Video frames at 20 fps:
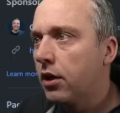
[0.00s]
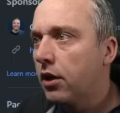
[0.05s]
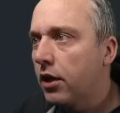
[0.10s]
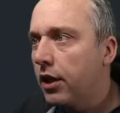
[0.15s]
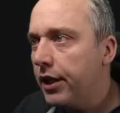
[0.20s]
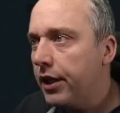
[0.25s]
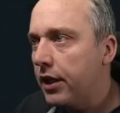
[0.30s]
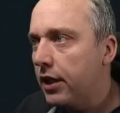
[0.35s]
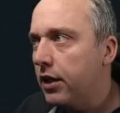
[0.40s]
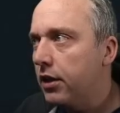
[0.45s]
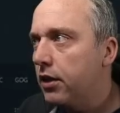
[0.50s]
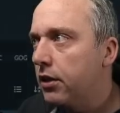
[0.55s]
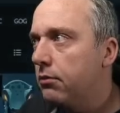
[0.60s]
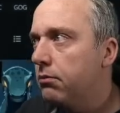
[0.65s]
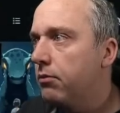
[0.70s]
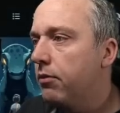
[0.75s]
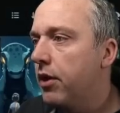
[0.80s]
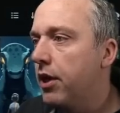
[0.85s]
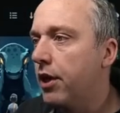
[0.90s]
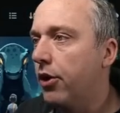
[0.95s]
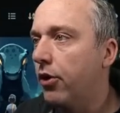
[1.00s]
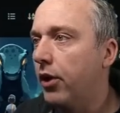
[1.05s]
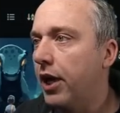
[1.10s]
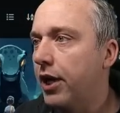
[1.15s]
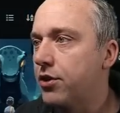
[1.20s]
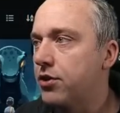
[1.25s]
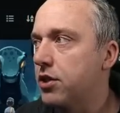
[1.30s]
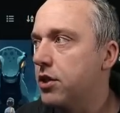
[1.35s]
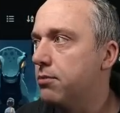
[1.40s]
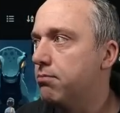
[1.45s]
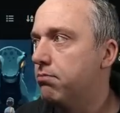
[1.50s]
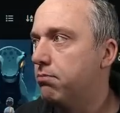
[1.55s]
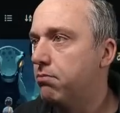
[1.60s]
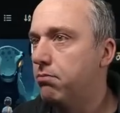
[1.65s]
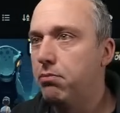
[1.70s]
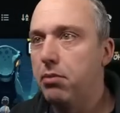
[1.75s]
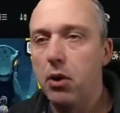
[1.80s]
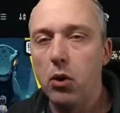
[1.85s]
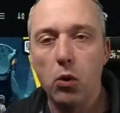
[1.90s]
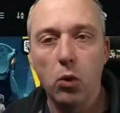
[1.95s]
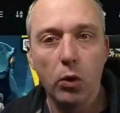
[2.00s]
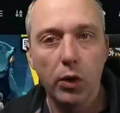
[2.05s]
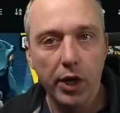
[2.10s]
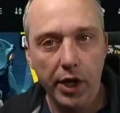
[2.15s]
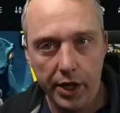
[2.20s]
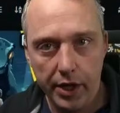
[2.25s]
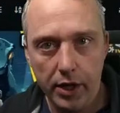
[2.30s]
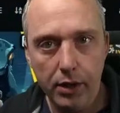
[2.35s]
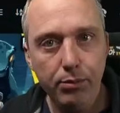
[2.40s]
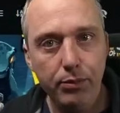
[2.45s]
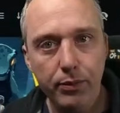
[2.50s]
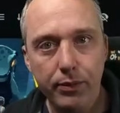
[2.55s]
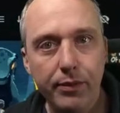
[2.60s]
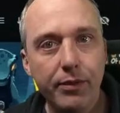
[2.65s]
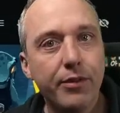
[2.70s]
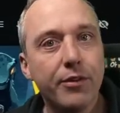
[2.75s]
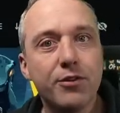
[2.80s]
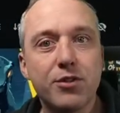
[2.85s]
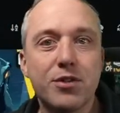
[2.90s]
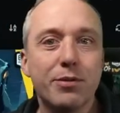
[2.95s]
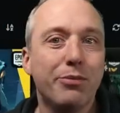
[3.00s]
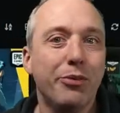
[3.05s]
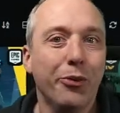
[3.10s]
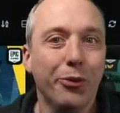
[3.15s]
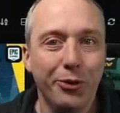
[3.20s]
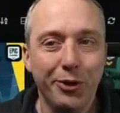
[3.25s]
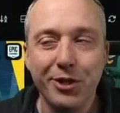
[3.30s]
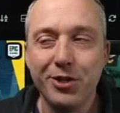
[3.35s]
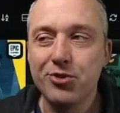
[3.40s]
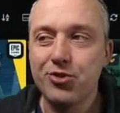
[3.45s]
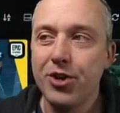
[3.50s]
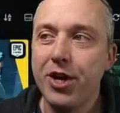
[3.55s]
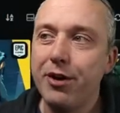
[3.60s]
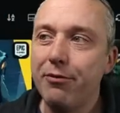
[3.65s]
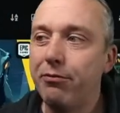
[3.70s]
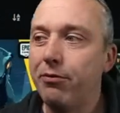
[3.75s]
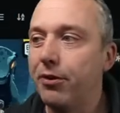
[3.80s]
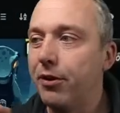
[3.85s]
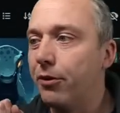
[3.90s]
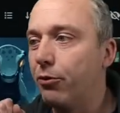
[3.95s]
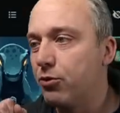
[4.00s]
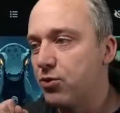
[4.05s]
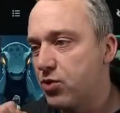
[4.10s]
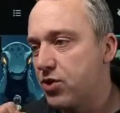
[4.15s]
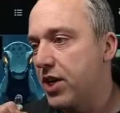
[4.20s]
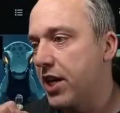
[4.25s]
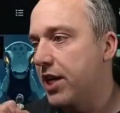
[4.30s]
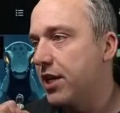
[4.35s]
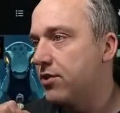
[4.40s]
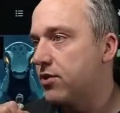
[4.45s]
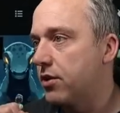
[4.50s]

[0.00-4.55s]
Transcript: Click it, it'll actually pull up the supporting software site.